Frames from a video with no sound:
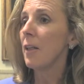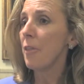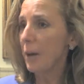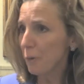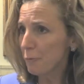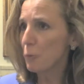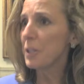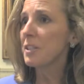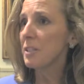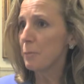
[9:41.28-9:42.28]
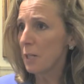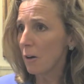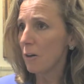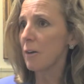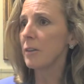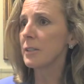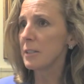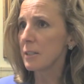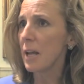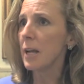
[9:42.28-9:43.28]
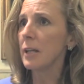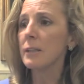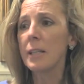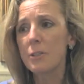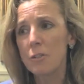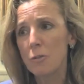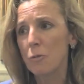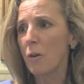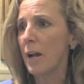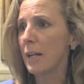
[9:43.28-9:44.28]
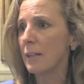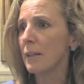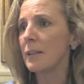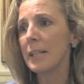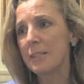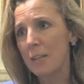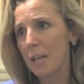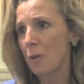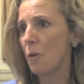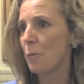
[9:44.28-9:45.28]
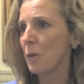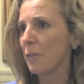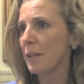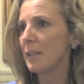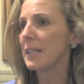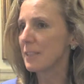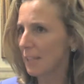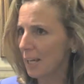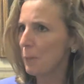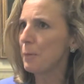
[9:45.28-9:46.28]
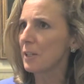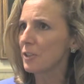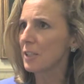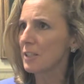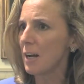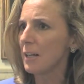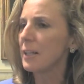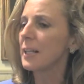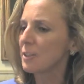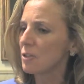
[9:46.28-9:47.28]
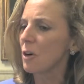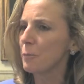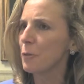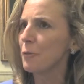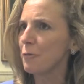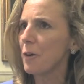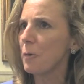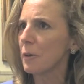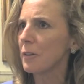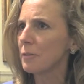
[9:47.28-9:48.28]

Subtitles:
their voice to be heard to say, let's do right, let's get on with it, let's get a budget done, and let's start moving forward.